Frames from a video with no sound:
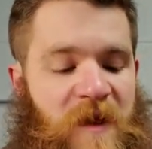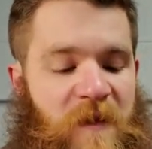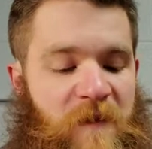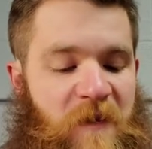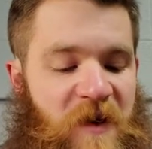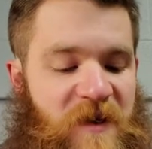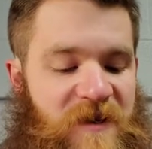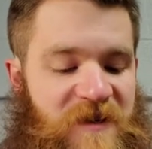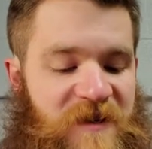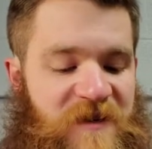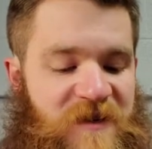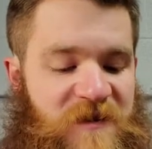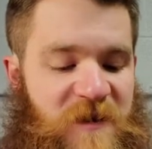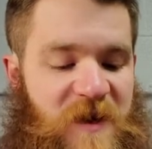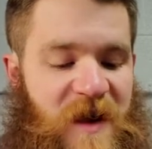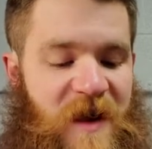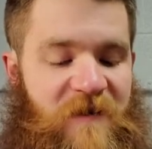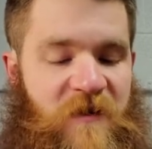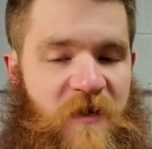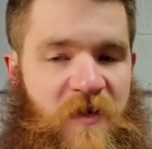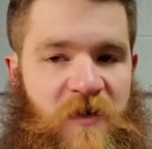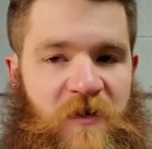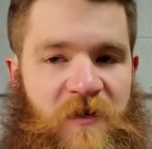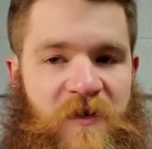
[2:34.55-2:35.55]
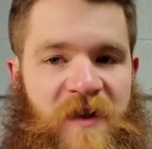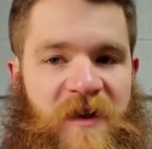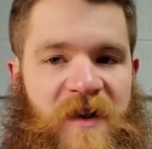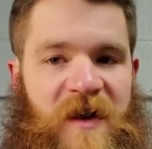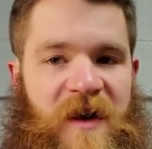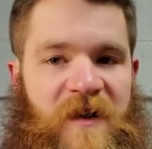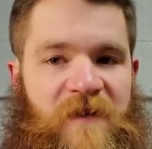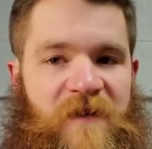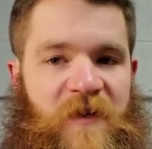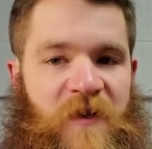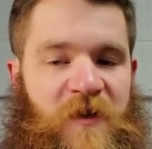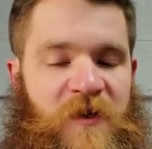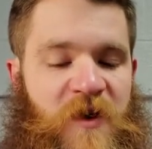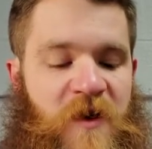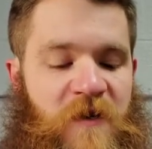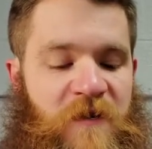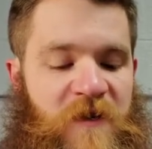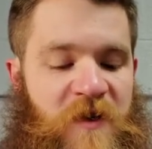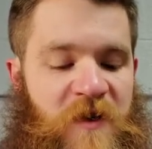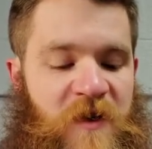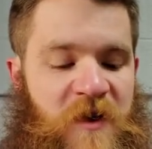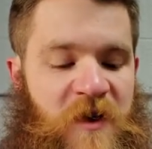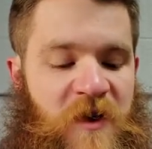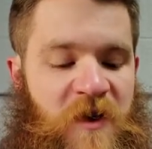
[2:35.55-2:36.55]
But since we have a 39
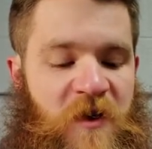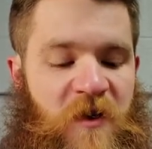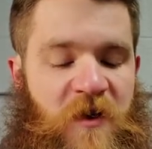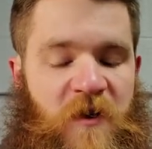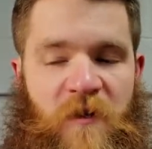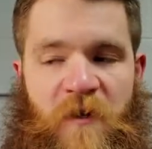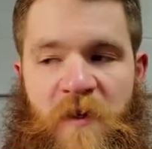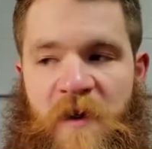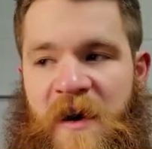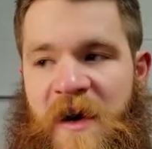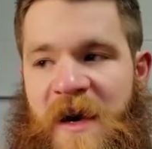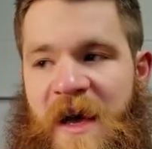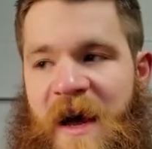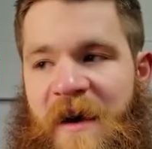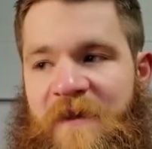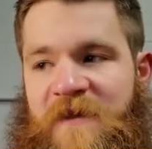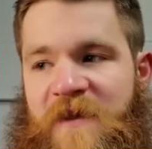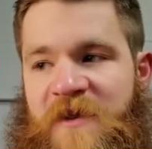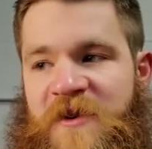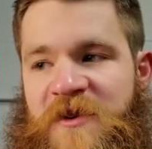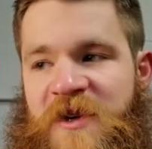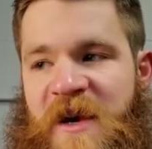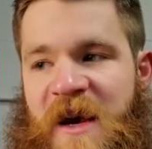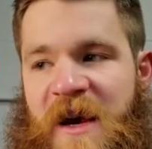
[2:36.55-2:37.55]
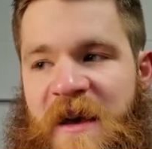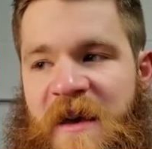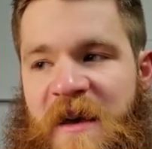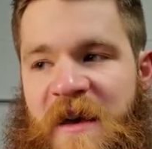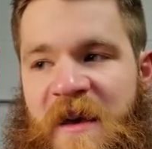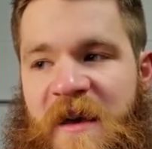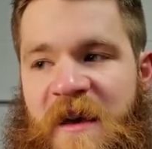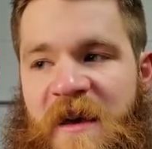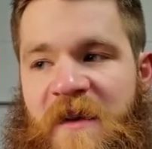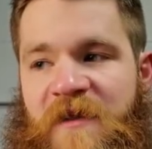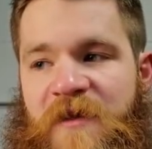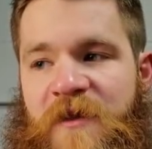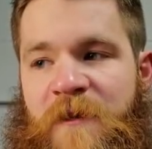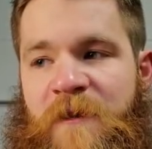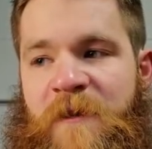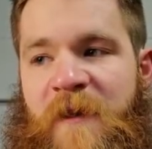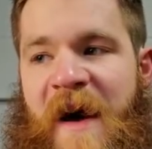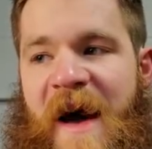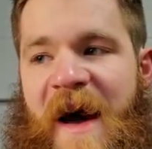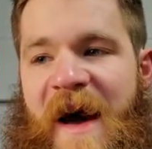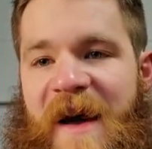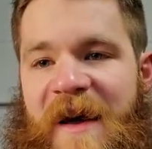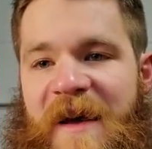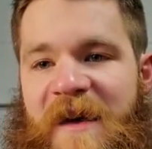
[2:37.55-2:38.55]
Philadelphia here, we're going to have to check the
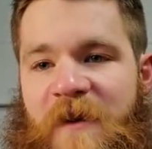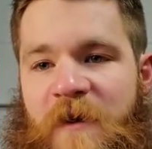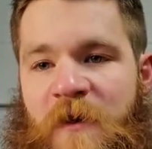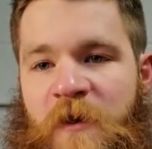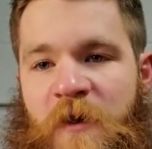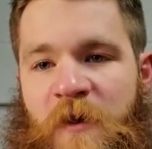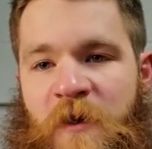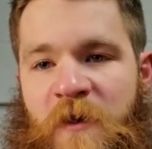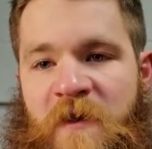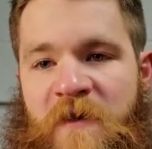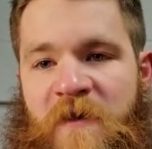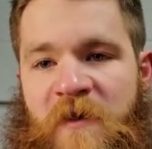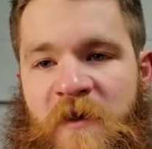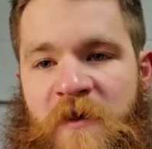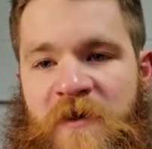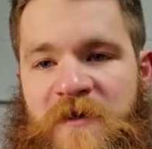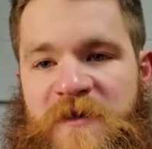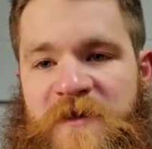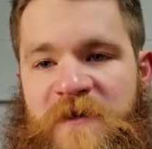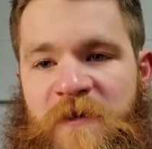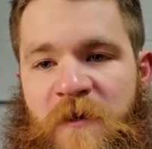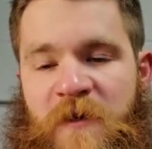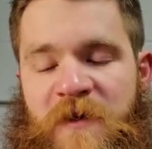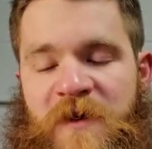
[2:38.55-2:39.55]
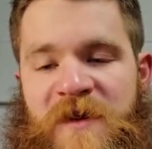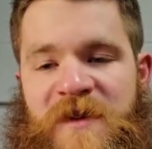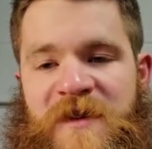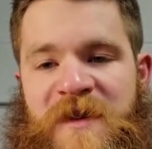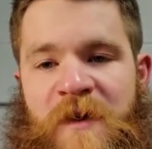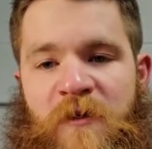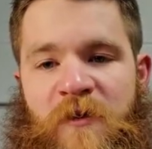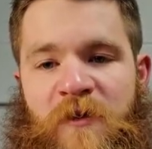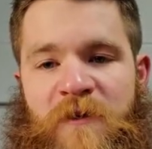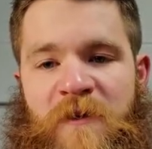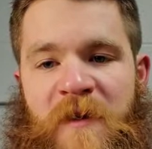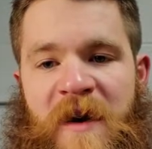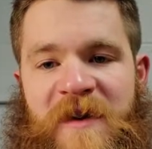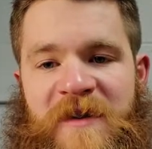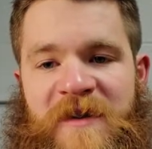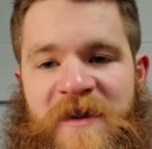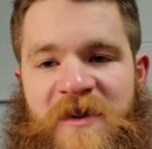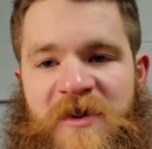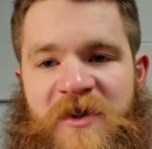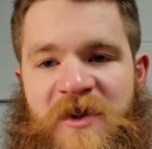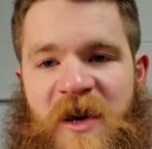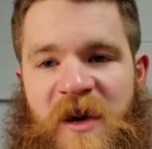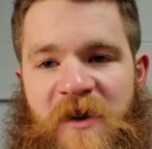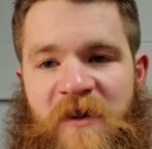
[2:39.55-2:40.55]
back or the reverse for the doubled
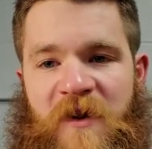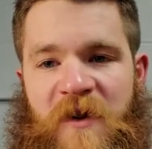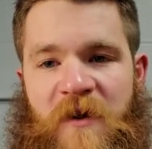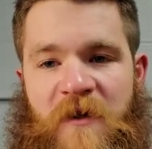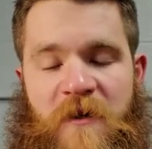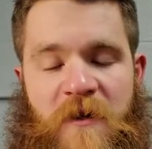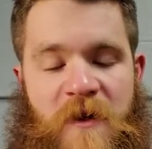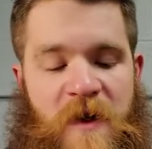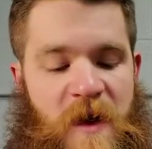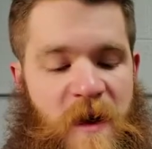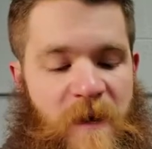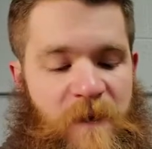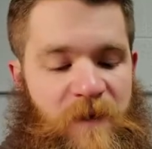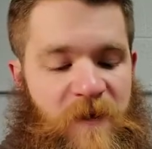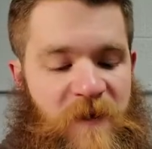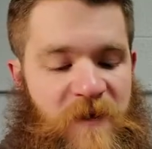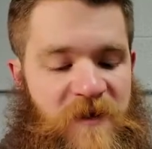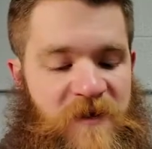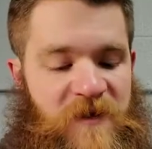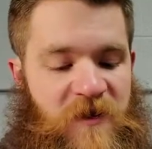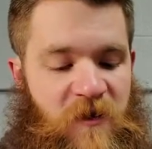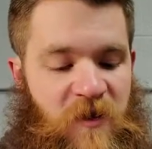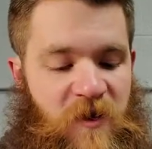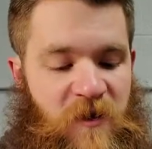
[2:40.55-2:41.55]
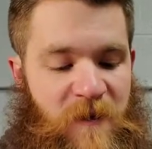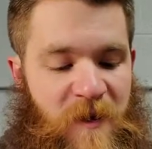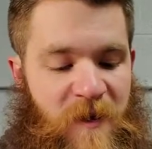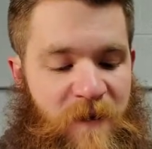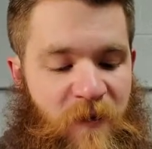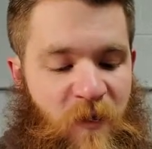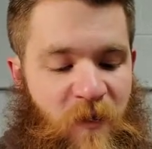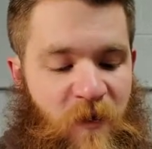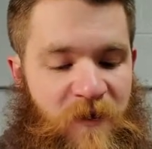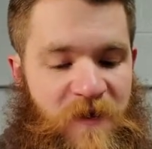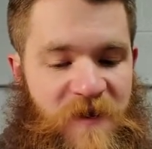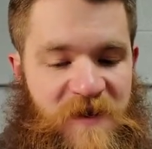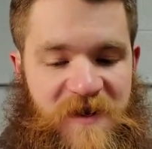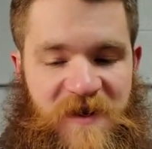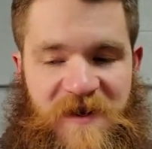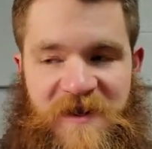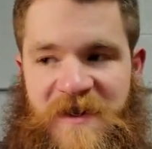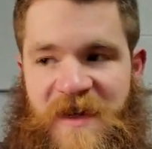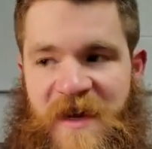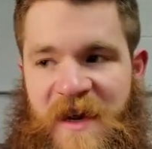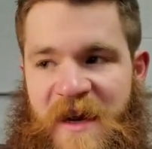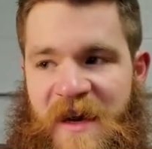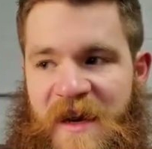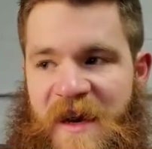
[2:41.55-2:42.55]
Monticello. So I'm going to be pulling this
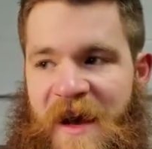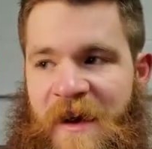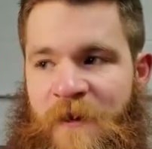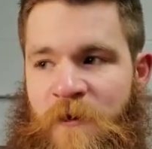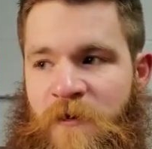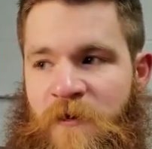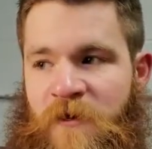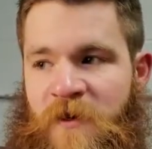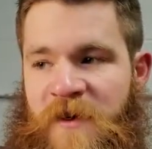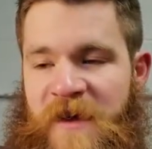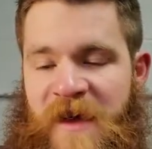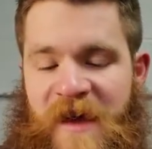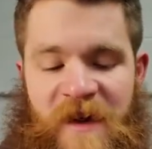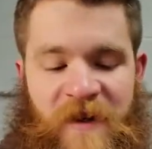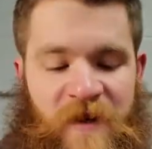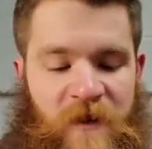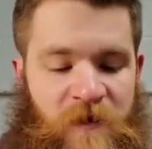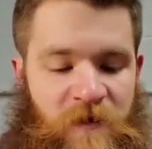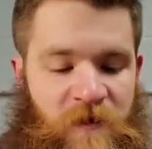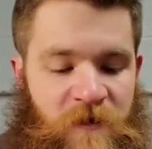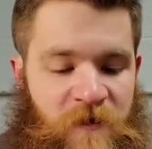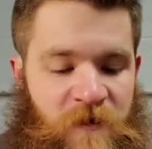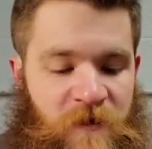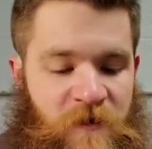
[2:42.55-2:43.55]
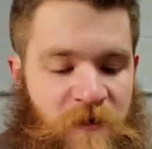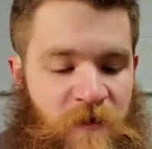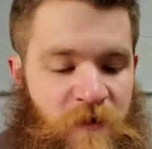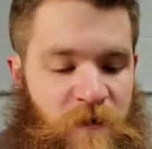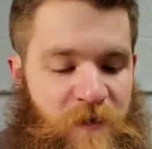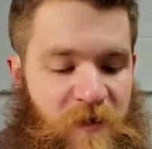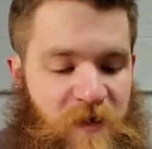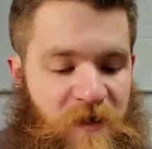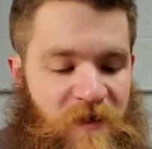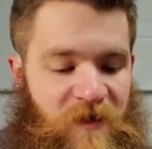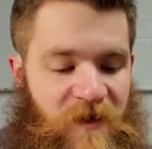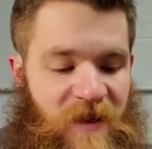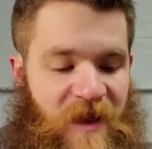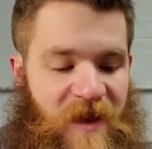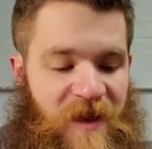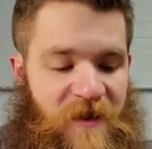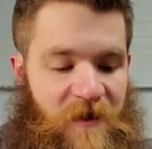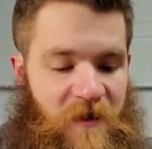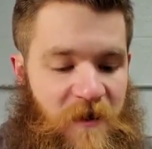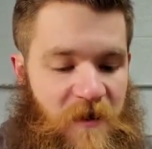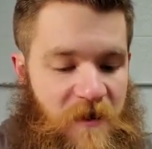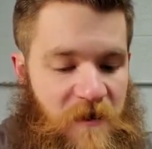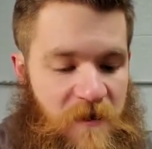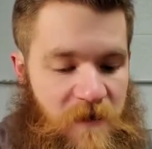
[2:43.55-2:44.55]
aside. I will look at it under the loop
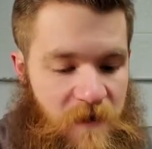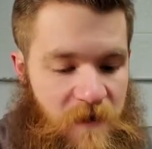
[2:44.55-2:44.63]
later.